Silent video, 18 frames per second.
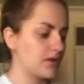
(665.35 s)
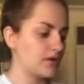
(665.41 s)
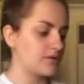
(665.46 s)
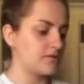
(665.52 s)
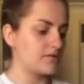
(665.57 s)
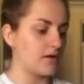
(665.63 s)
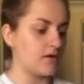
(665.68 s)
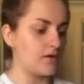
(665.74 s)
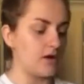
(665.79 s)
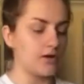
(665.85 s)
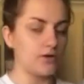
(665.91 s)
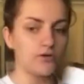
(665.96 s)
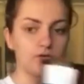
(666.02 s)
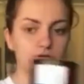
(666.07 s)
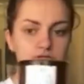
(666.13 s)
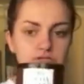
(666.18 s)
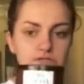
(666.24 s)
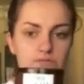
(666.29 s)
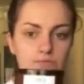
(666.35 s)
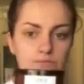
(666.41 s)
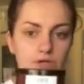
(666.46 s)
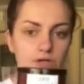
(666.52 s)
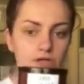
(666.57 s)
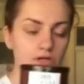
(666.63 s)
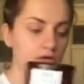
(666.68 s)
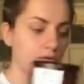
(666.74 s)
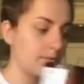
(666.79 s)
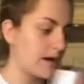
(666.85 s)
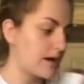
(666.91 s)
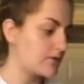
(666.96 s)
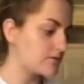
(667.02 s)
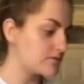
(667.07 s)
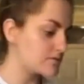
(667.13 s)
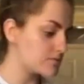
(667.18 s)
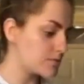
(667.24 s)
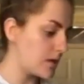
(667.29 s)
So I got some cocoa
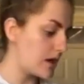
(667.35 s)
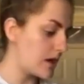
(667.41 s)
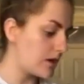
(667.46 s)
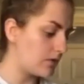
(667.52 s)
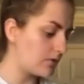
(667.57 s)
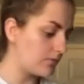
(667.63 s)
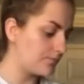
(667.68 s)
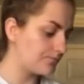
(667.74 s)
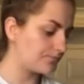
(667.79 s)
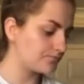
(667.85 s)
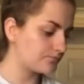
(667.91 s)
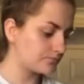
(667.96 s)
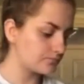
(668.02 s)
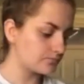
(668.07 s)
powder as well.